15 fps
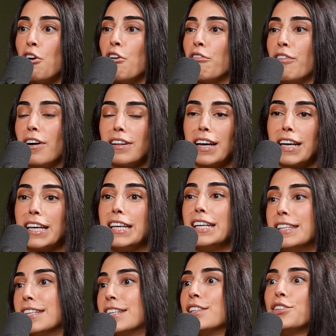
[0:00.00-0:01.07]
felt like he
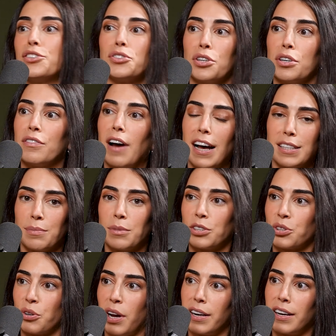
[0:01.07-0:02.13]
didn't deserve as much
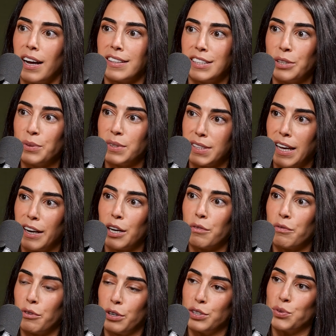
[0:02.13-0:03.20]
credit as he was getting
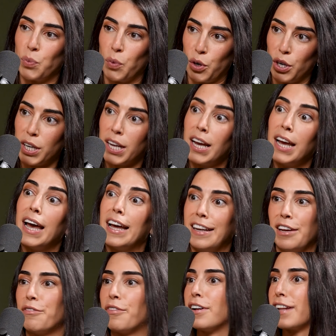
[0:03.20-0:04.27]
for his work, and
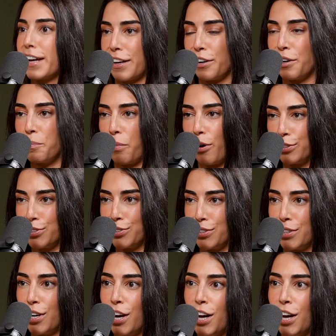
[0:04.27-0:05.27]
he felt like an imposter.